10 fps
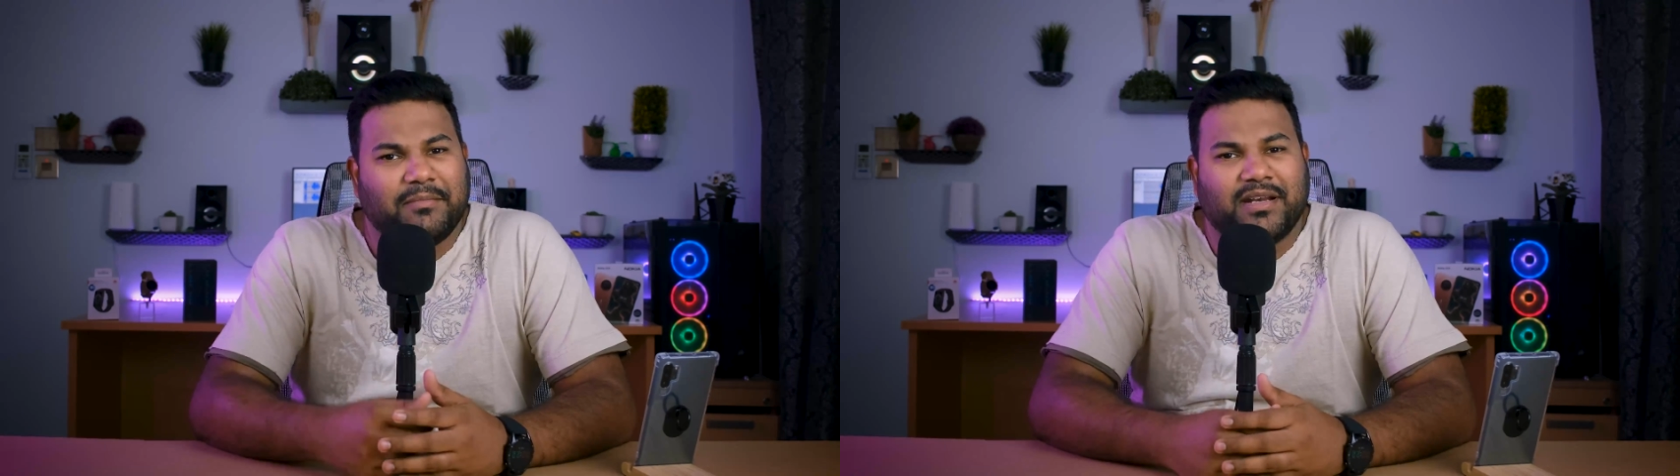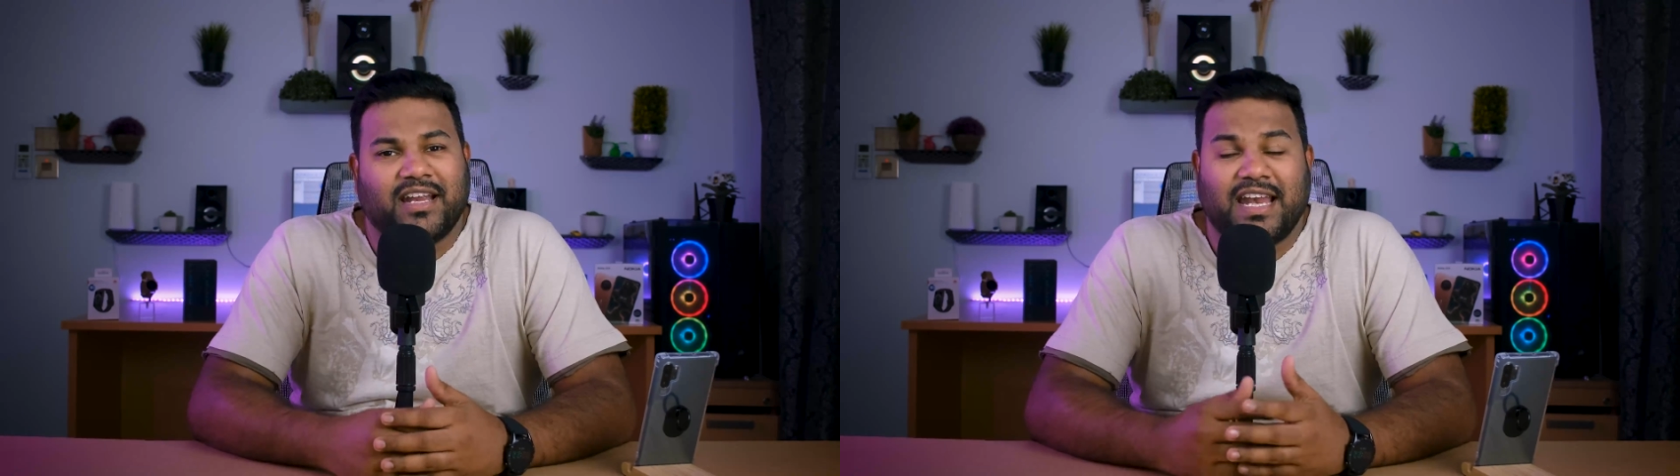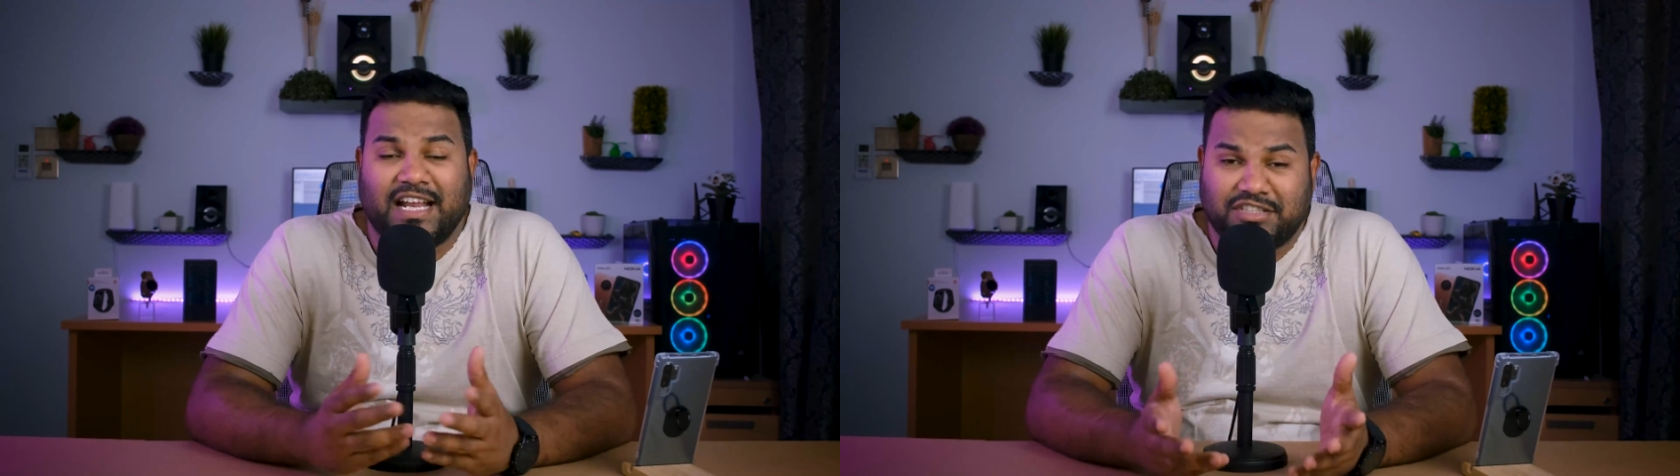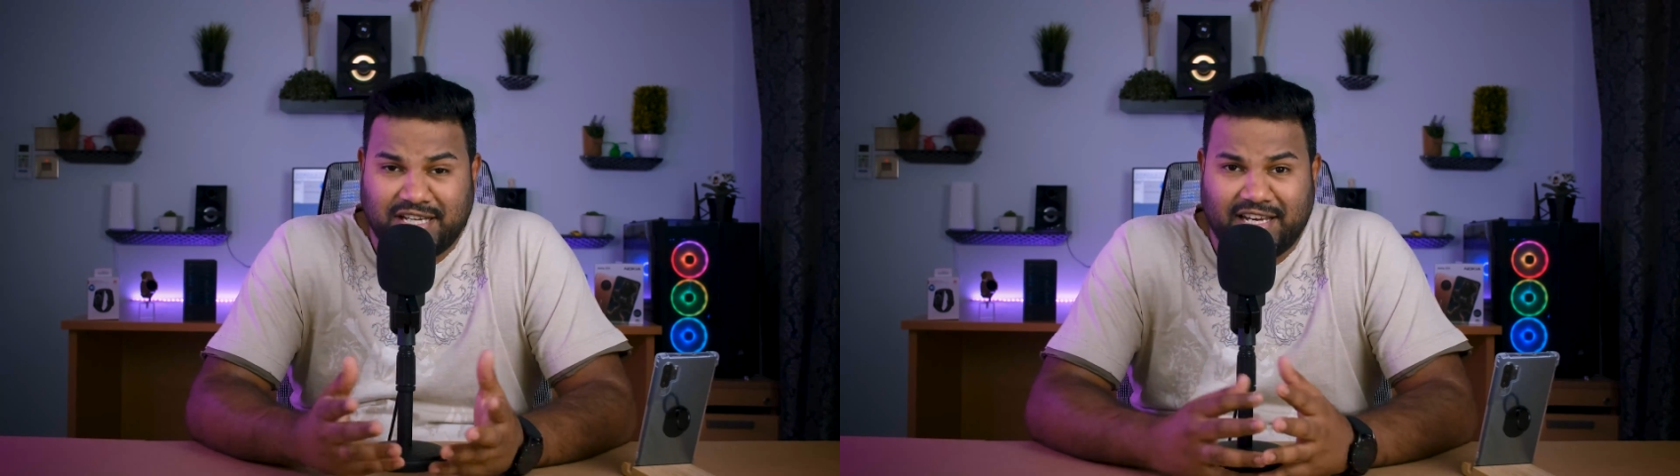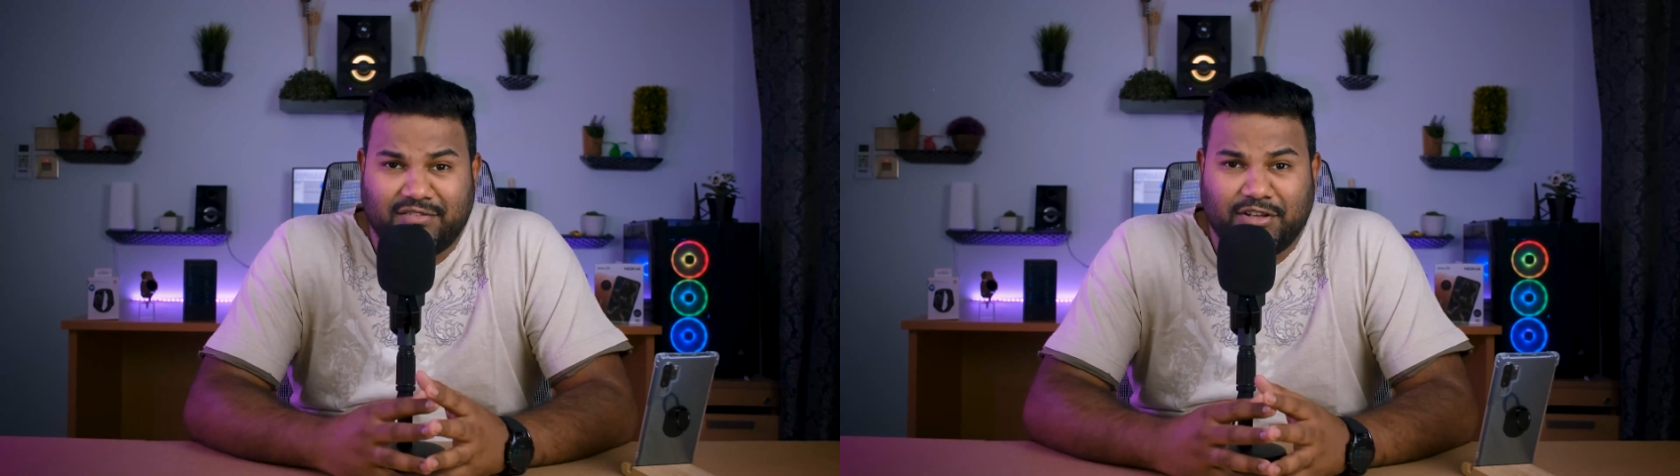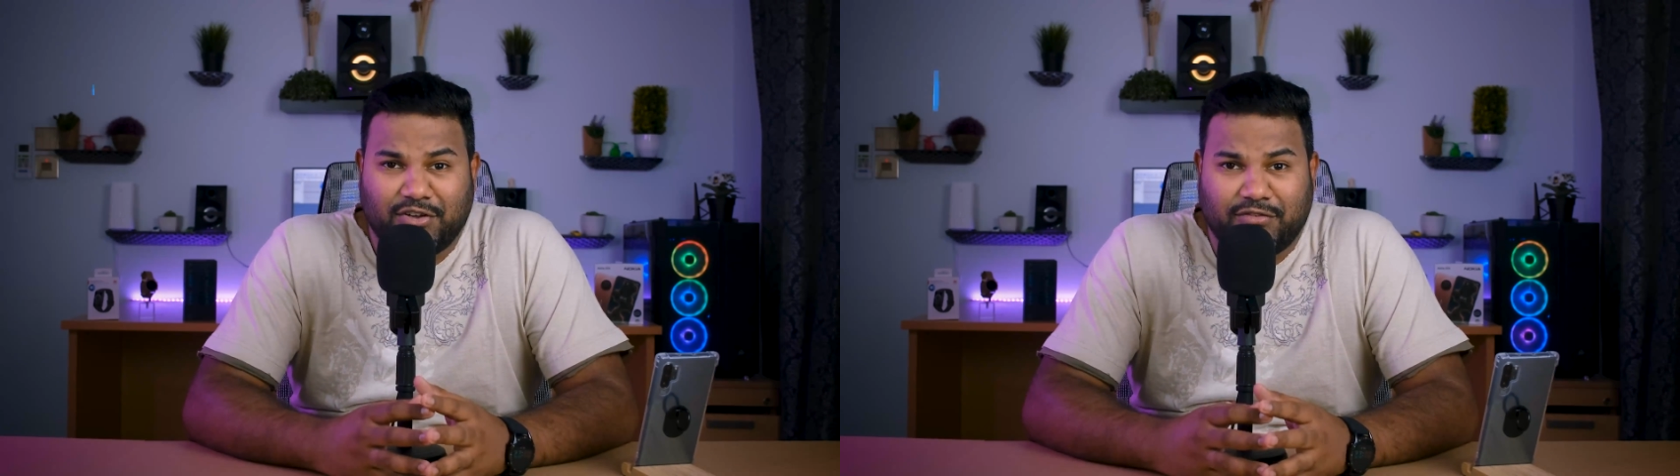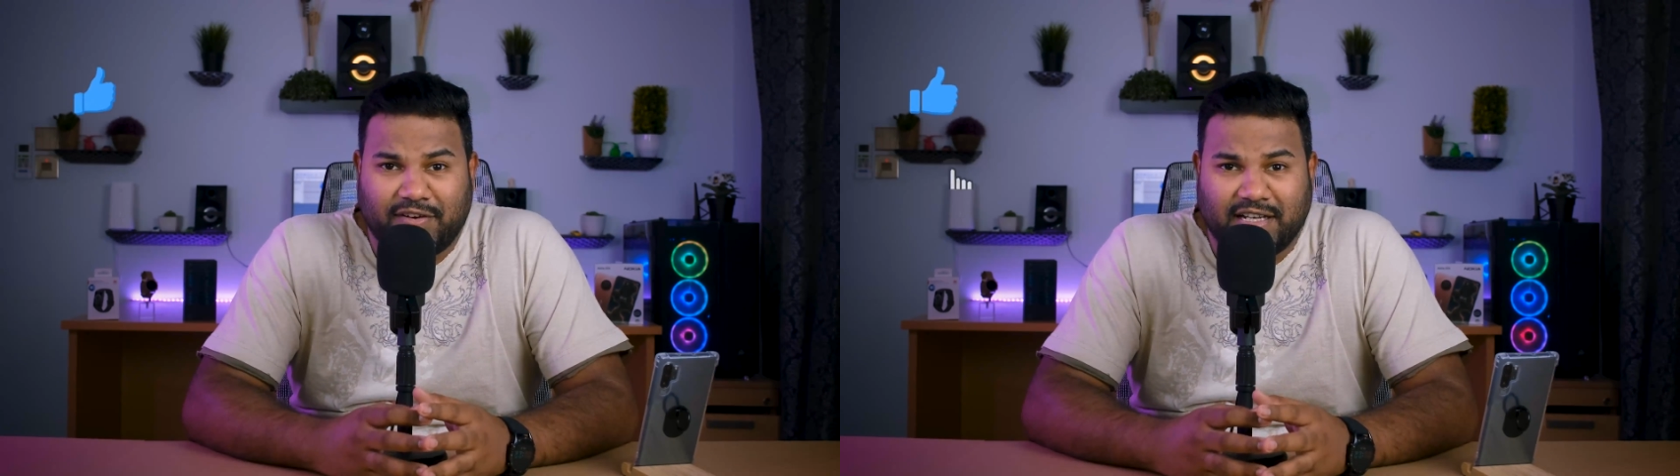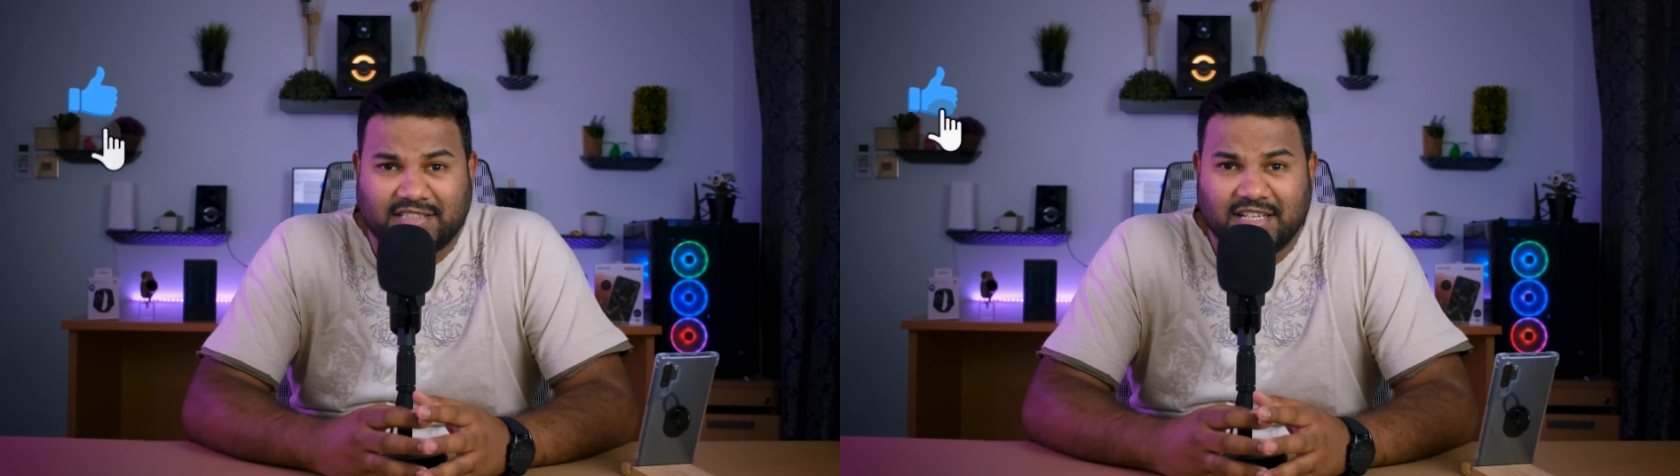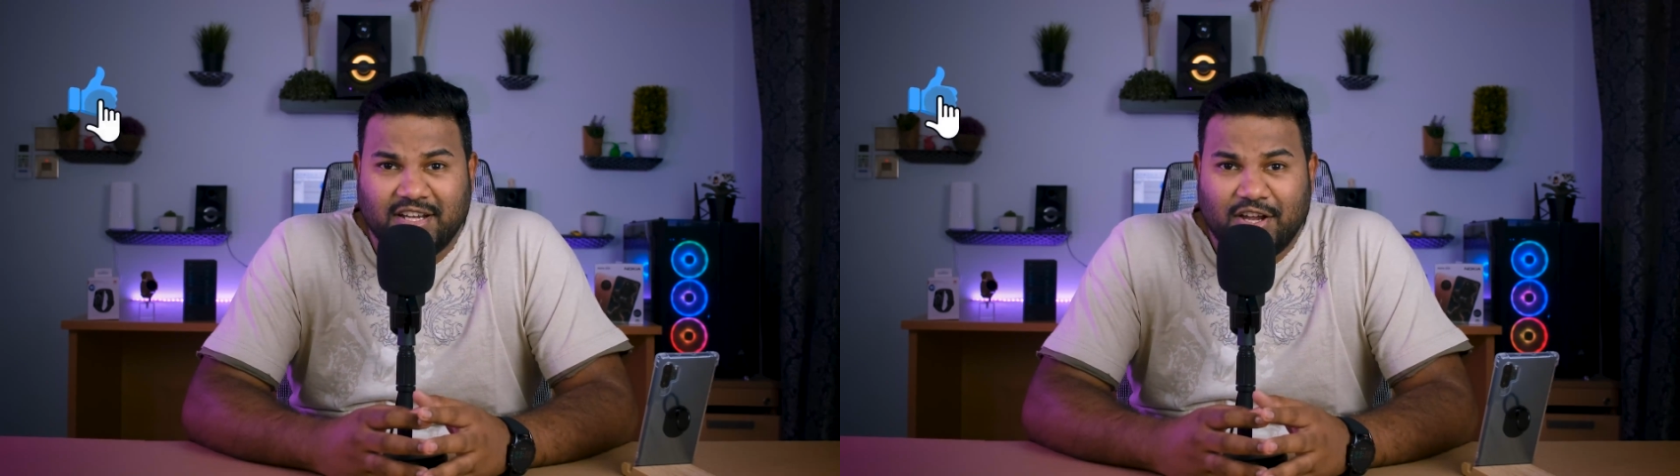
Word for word: button and share it with your friends.